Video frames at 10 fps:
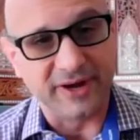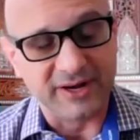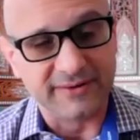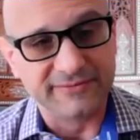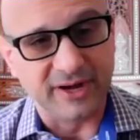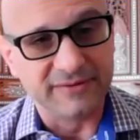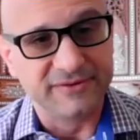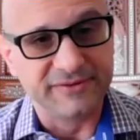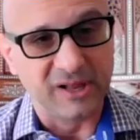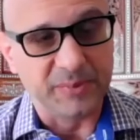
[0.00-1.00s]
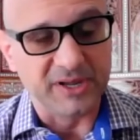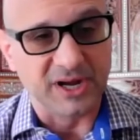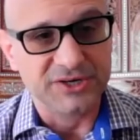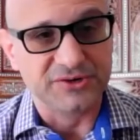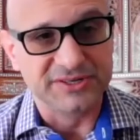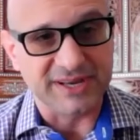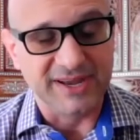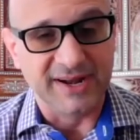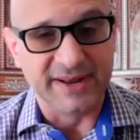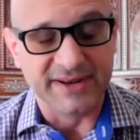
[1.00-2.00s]
of, of developing countries
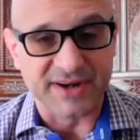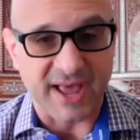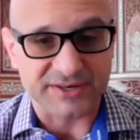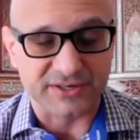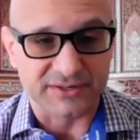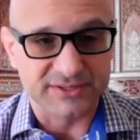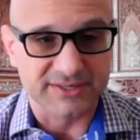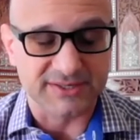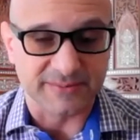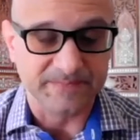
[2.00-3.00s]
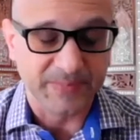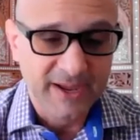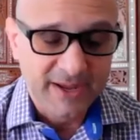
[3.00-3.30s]
in an international system,